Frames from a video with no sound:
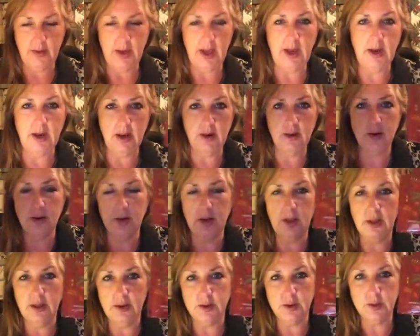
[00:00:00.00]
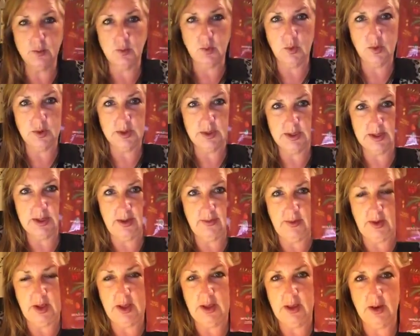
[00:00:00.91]
and underneath there's more stuff
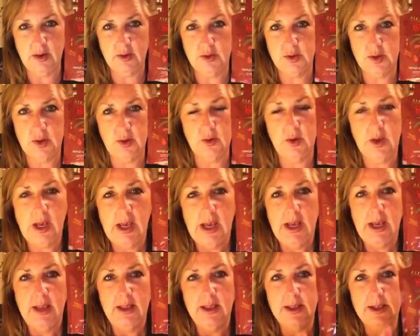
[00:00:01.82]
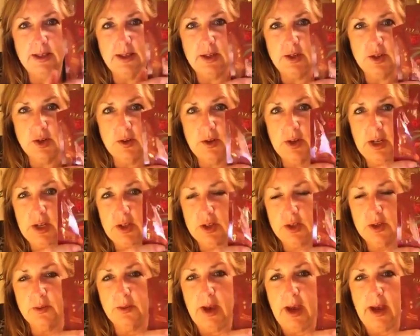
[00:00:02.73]
in there. So this is your
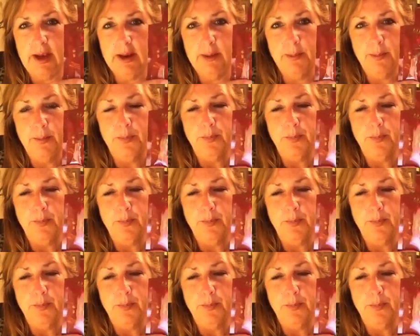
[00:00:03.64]
Ningxia Red.